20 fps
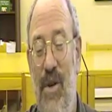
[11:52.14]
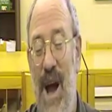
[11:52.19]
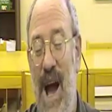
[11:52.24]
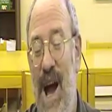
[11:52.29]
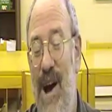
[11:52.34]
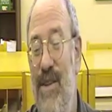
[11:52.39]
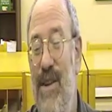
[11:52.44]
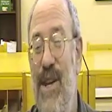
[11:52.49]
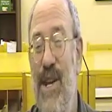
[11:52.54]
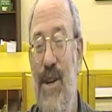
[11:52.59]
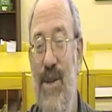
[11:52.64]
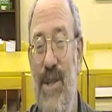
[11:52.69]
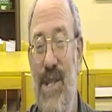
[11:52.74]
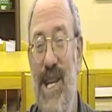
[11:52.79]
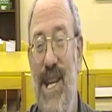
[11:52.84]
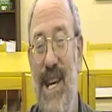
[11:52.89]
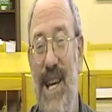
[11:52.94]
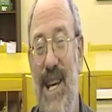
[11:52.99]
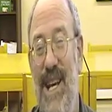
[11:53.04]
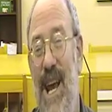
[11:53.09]
how do you
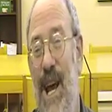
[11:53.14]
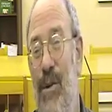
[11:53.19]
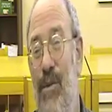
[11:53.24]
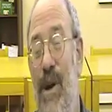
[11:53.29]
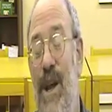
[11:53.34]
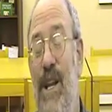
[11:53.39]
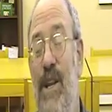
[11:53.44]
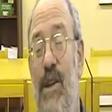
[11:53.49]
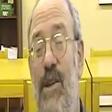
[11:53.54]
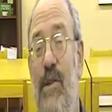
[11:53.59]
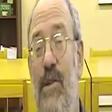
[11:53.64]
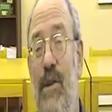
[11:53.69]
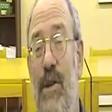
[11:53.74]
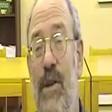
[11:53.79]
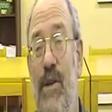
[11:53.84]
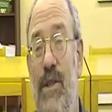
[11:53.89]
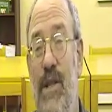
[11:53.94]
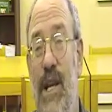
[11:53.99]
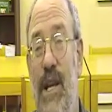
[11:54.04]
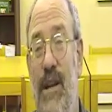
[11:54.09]
see it and when do you
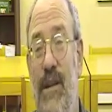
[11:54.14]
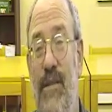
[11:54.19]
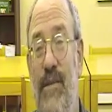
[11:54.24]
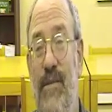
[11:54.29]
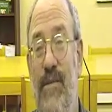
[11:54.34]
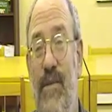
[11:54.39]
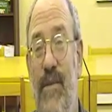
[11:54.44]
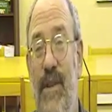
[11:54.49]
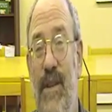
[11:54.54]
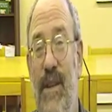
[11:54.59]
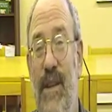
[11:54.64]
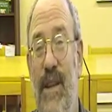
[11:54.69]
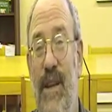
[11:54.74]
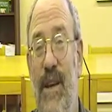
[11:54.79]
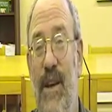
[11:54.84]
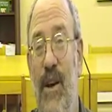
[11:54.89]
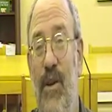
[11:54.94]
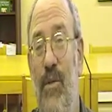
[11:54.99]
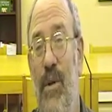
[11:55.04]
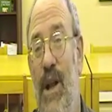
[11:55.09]
use it?
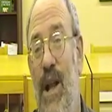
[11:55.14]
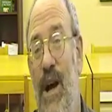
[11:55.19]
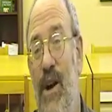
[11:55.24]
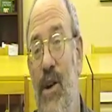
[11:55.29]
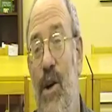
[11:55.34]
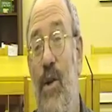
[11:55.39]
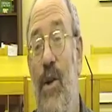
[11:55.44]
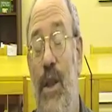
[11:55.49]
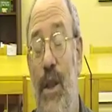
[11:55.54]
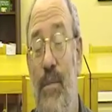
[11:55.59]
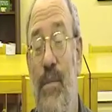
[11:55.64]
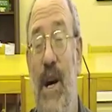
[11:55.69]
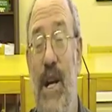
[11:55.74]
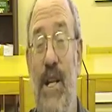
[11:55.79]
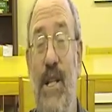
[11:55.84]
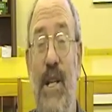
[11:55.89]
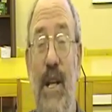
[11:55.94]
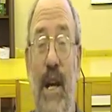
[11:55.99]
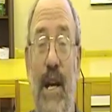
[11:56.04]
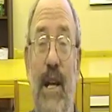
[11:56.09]
Well, I'll go to the
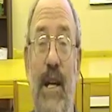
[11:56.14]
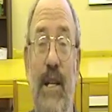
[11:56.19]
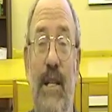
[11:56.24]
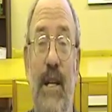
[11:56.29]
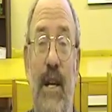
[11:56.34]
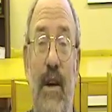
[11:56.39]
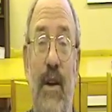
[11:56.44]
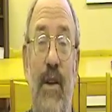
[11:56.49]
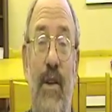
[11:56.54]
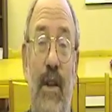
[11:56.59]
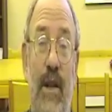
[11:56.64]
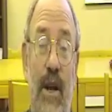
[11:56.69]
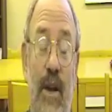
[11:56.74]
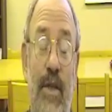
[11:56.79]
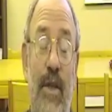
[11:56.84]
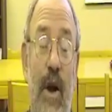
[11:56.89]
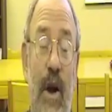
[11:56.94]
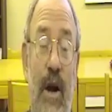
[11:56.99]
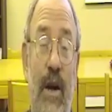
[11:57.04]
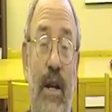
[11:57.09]
punchline and tell you that
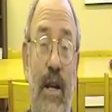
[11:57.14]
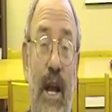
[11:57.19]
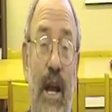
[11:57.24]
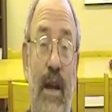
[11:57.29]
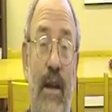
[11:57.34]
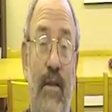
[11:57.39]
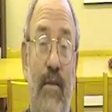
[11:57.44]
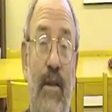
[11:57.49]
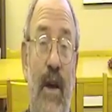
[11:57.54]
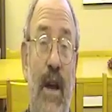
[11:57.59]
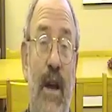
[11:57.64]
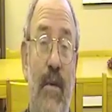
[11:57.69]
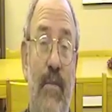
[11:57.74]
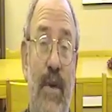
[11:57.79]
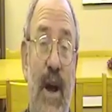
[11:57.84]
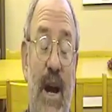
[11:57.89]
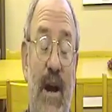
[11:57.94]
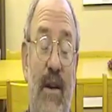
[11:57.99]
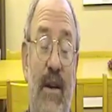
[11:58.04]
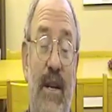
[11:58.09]
authoritative
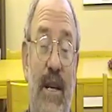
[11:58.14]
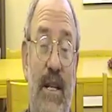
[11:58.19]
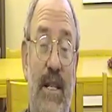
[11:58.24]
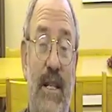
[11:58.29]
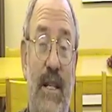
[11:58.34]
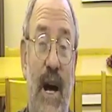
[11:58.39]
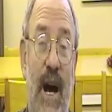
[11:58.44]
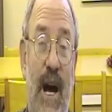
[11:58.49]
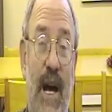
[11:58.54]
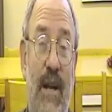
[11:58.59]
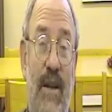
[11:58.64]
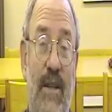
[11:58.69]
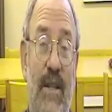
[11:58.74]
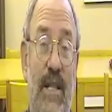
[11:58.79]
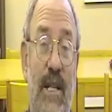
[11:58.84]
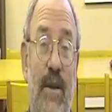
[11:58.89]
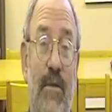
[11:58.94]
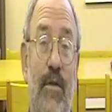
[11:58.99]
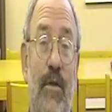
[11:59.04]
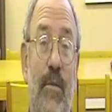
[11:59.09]
parenting styles
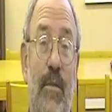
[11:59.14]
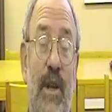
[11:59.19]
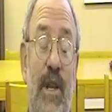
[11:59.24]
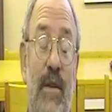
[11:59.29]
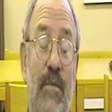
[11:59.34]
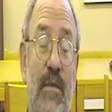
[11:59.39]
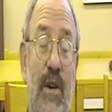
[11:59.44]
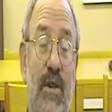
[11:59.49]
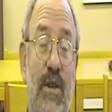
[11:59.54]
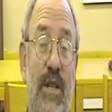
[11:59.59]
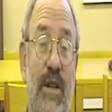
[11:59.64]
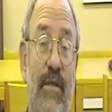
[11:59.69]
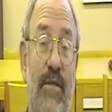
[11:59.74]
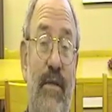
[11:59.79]
seem to be the most